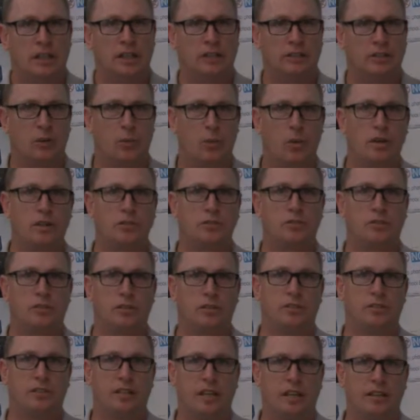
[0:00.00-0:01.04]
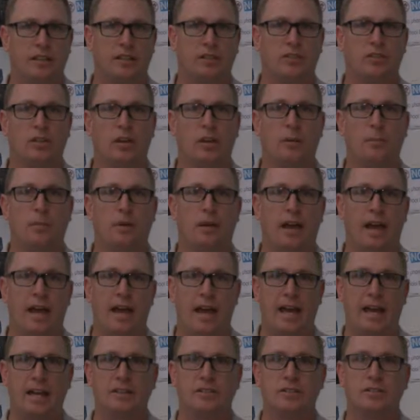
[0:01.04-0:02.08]
is I wanted to start setting this up
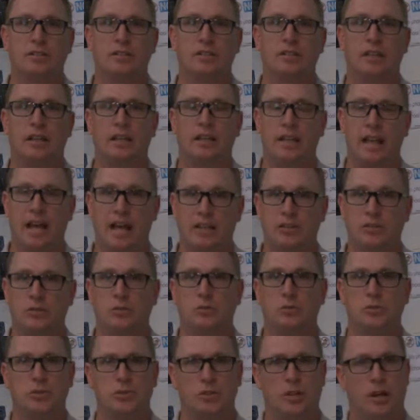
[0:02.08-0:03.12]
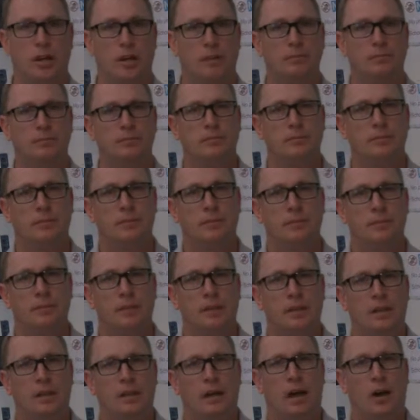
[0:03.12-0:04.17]
as an actual shop.
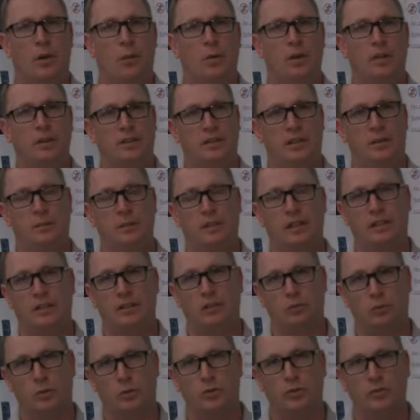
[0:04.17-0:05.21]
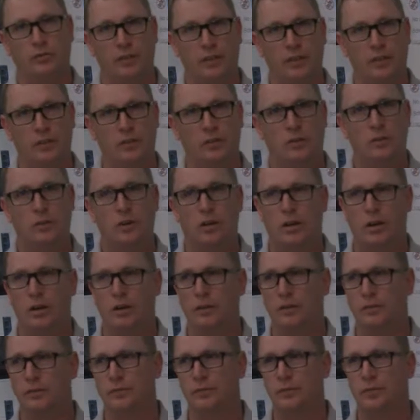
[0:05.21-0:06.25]
I wanted them to get a real feel
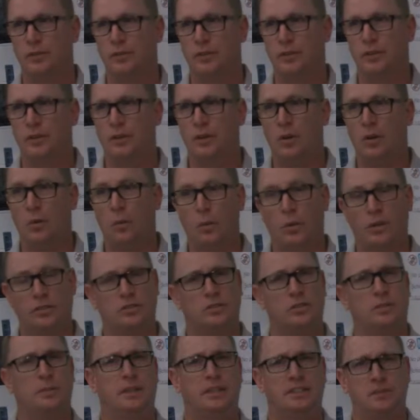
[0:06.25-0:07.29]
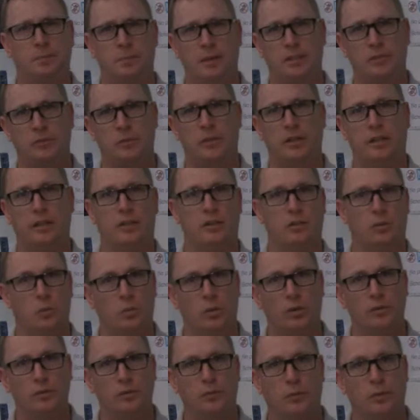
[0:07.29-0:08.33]
of what's going to be expected when you get in the
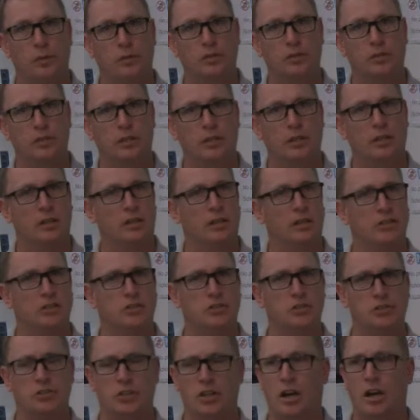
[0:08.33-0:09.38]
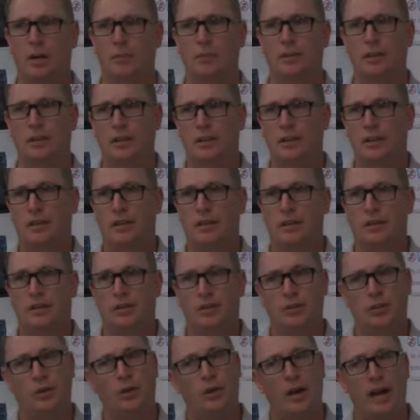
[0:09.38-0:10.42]
workforce. In a collision shop,
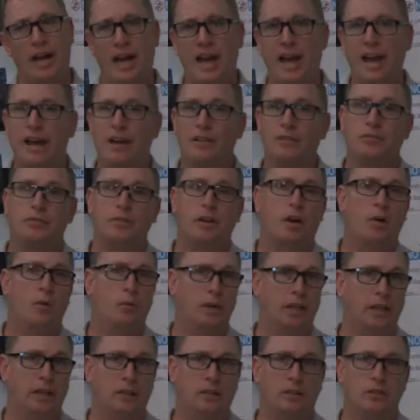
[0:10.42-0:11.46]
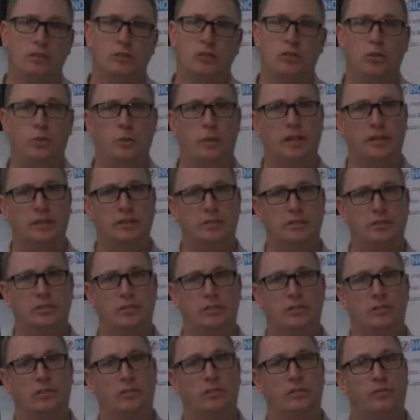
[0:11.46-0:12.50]
you don't have a week, 2 weeks
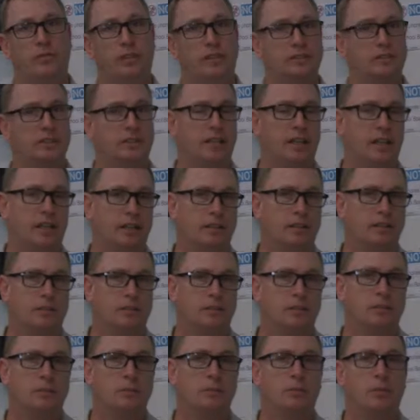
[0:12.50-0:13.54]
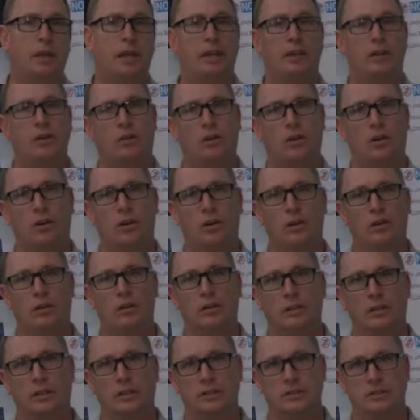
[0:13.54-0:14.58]
to fix a dent, paint a car
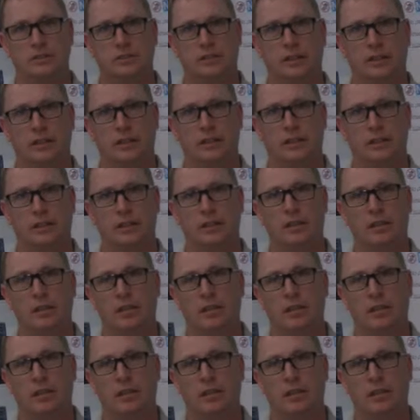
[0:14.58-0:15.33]
necessarily.